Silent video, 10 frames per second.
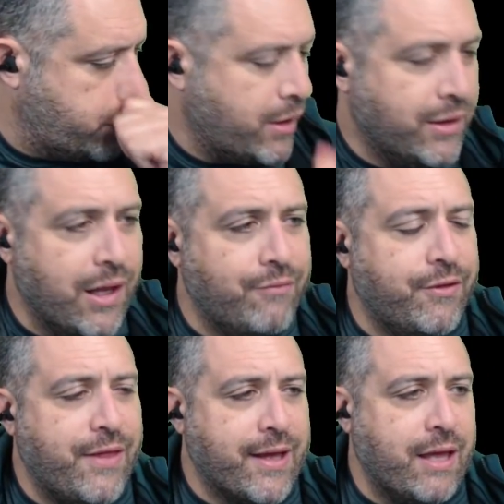Love
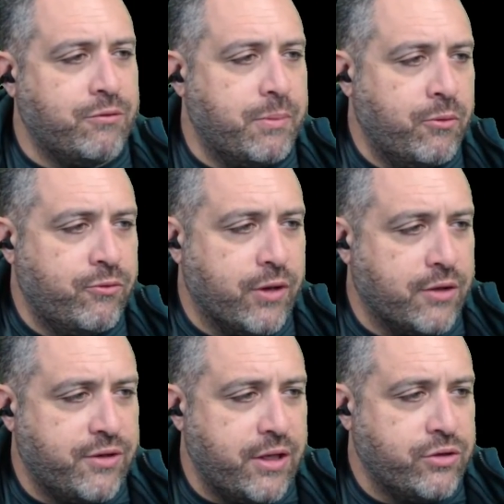that game's been moved to
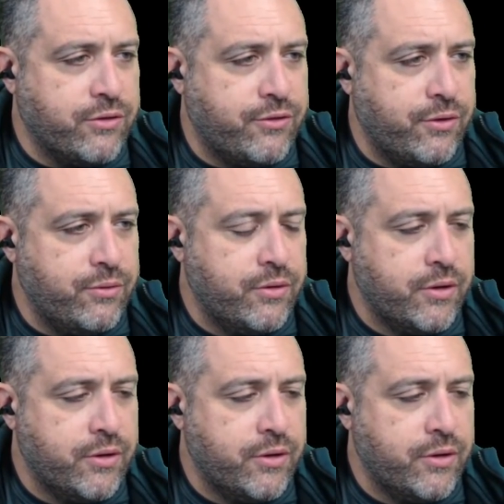Los Angeles too.